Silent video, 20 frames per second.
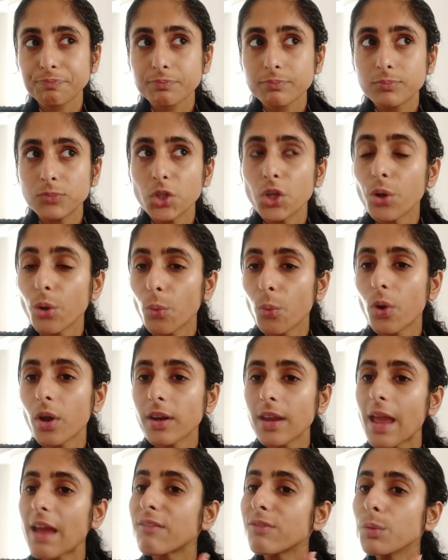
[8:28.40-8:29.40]
You know what?
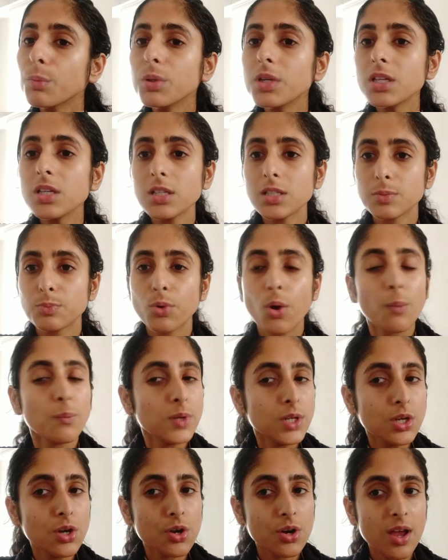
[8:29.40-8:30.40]
Everybody is probably
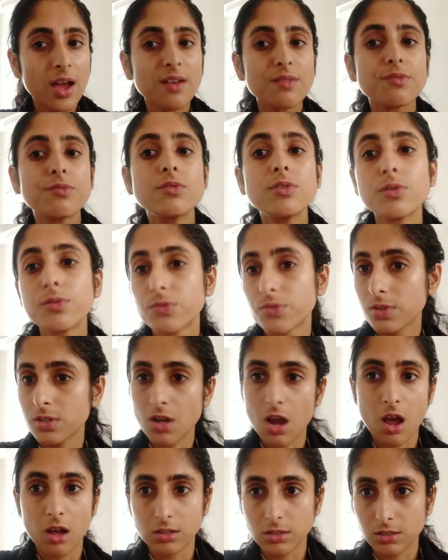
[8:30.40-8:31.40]
going to have different
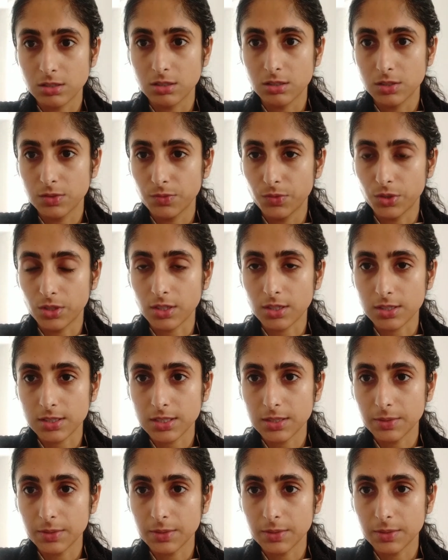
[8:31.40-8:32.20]
answers for this.